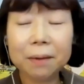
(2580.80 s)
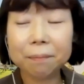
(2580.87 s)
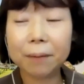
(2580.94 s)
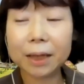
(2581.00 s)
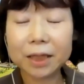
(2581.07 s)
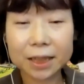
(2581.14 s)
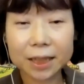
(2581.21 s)

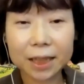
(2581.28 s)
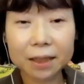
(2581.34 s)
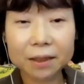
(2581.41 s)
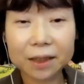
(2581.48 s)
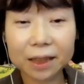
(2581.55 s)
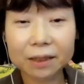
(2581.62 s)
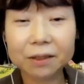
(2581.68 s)
might
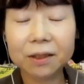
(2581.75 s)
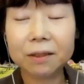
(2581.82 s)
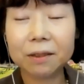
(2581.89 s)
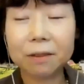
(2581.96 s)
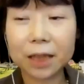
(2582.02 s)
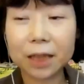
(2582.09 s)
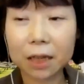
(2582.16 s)
think that
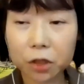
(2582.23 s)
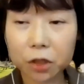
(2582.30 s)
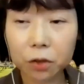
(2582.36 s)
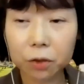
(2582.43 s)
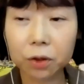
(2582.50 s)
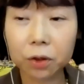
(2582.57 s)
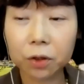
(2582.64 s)

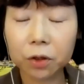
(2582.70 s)
sanctions